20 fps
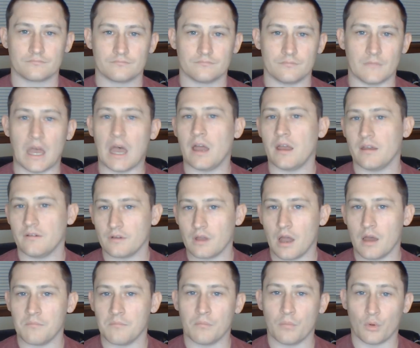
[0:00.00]
I have
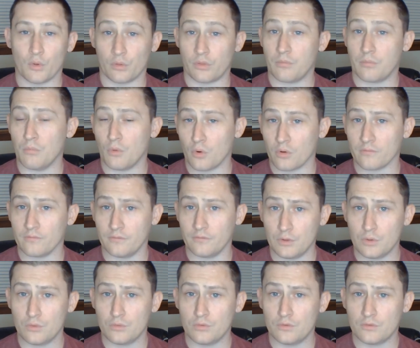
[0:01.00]
gotten both more
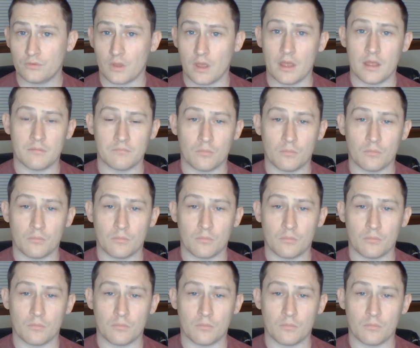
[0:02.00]
views and